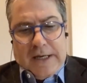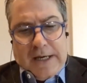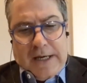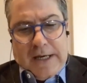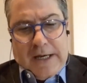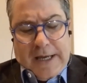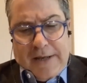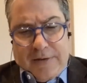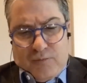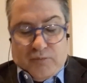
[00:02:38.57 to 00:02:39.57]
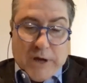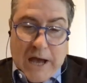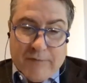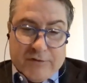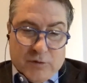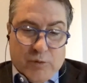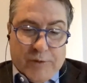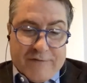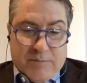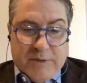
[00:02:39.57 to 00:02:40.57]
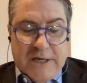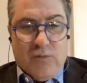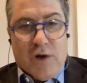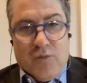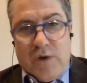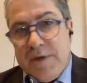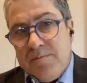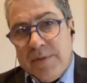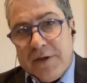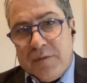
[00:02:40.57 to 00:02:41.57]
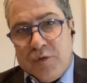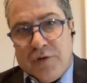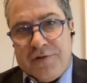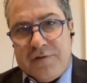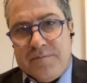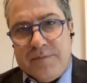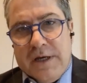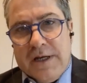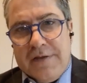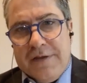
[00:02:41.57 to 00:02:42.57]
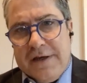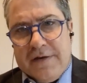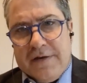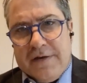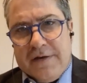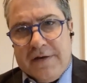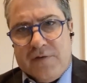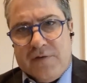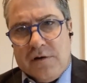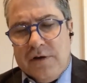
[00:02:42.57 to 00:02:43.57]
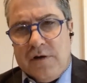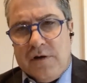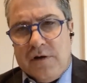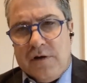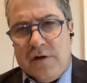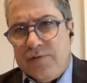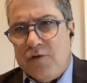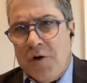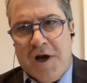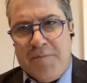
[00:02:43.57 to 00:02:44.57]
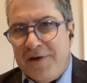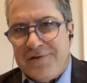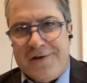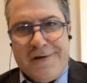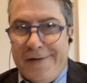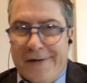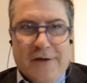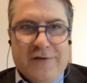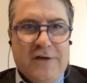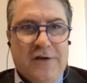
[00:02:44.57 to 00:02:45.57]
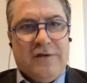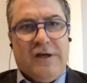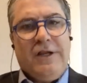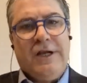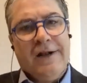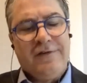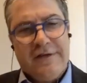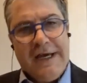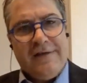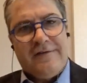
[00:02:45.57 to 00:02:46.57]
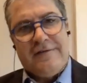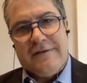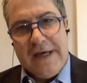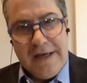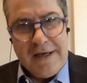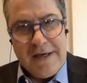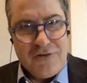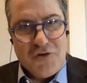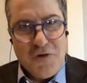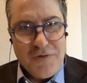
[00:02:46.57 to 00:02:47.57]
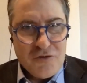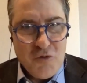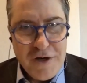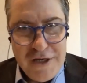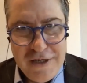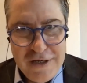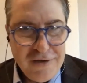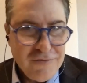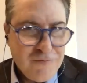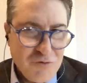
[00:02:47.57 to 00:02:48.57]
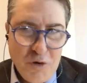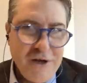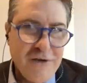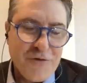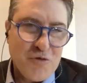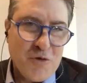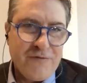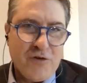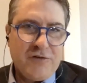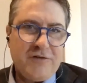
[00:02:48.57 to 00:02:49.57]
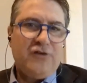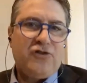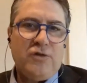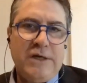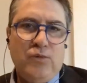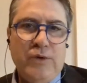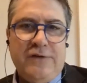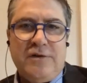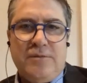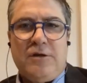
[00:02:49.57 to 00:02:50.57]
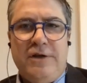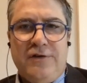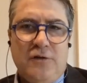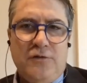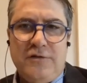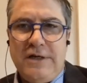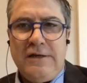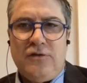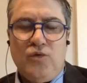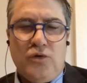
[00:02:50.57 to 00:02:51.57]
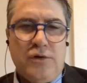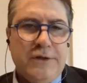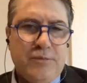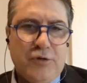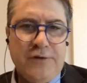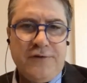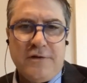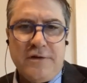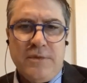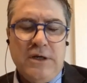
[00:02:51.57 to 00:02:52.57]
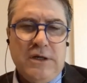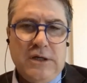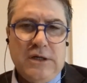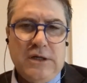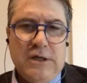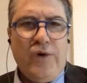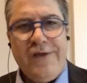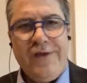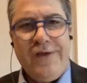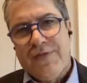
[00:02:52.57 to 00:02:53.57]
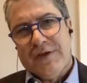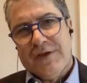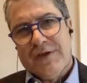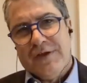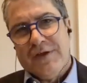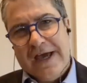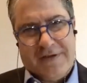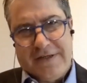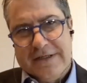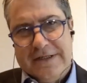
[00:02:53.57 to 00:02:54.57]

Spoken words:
And obviously we would have to begin, what do we mean by liberalism? And I think if you've grown up as a citizen in the United States during the 20th or 21st century, we typically associate the word liberalism with the left